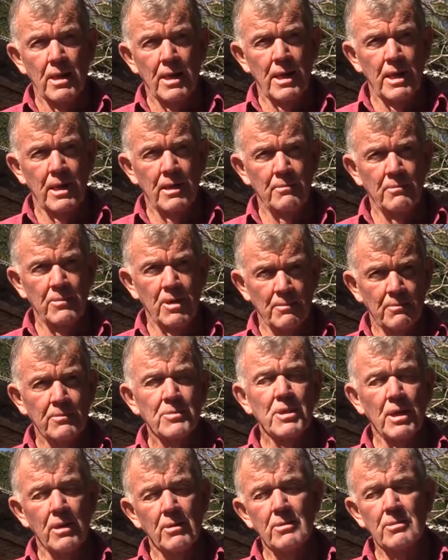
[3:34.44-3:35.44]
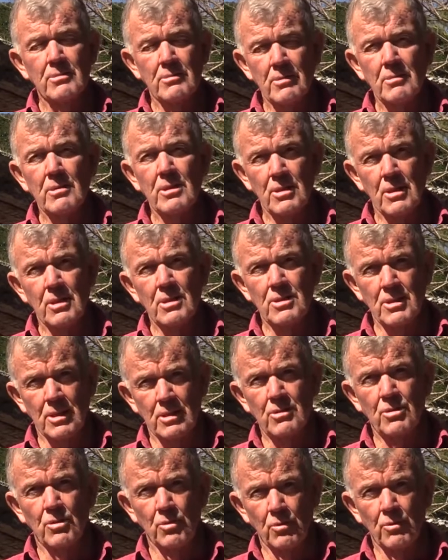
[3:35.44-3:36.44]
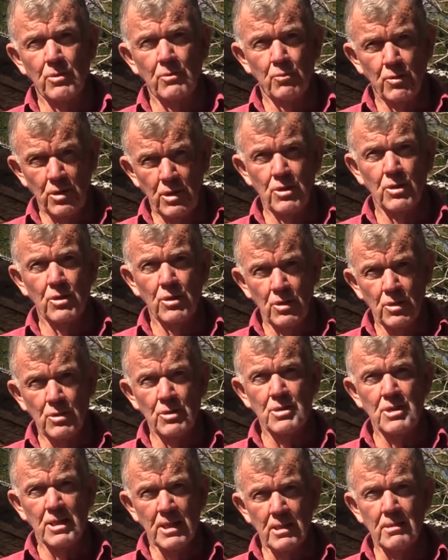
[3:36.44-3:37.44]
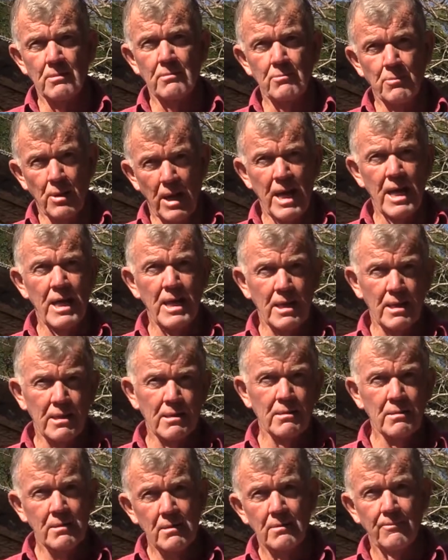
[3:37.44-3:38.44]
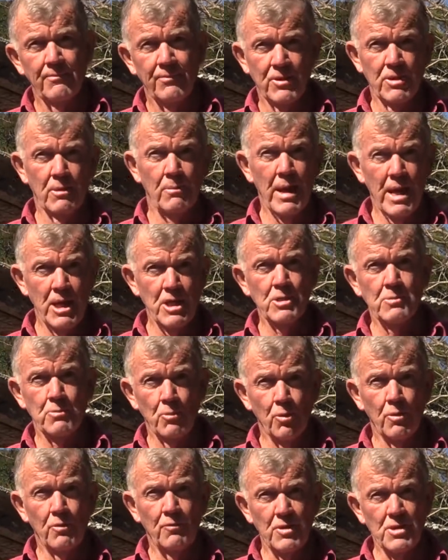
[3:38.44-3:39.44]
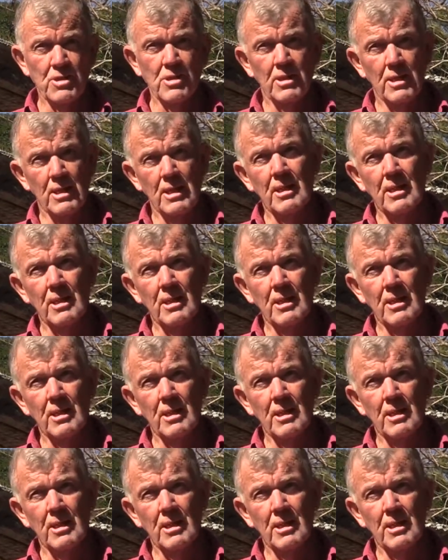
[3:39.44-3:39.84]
Yep, so it's a tool we do use in planning to manage more efficiently.